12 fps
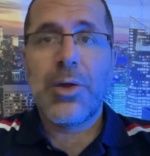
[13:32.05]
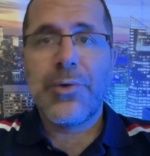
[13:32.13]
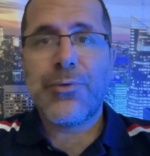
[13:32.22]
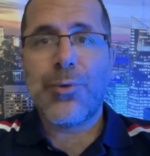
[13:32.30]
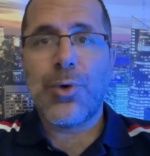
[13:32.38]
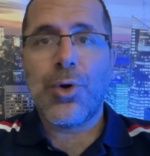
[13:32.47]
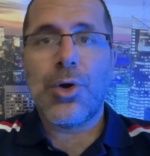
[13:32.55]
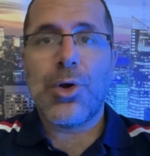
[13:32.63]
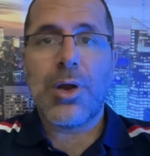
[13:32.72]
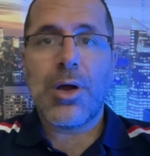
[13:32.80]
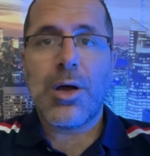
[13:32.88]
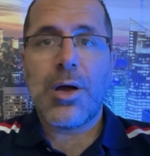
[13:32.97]

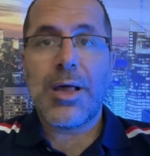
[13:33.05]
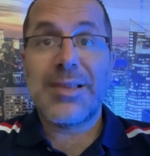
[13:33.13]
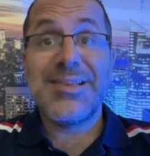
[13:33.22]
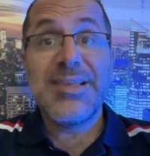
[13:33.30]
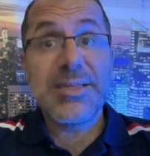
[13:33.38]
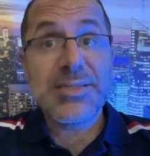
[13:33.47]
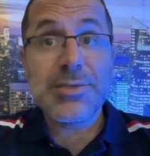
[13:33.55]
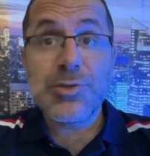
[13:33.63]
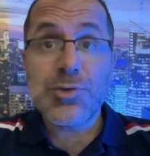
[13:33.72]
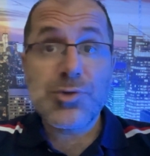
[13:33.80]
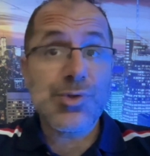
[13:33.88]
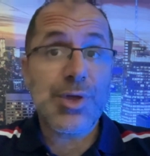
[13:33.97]
for at least
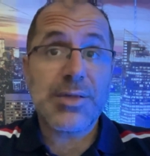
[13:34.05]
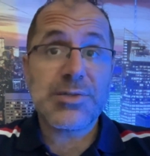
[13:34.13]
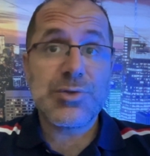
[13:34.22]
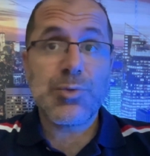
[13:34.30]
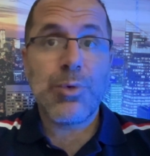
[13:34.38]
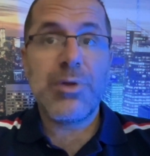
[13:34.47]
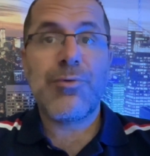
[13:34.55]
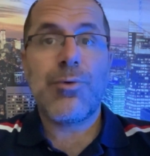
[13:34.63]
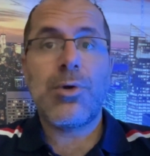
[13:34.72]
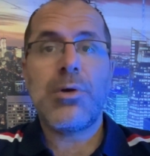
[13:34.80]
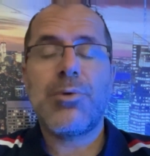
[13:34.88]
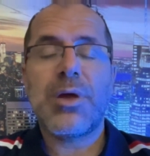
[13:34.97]
into
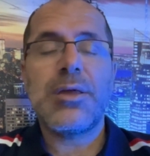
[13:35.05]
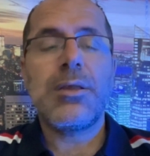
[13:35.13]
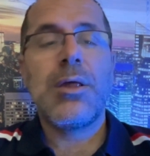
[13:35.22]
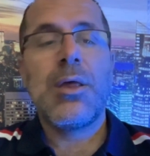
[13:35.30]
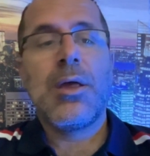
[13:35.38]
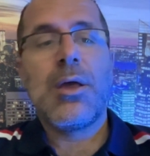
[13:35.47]
2024, right?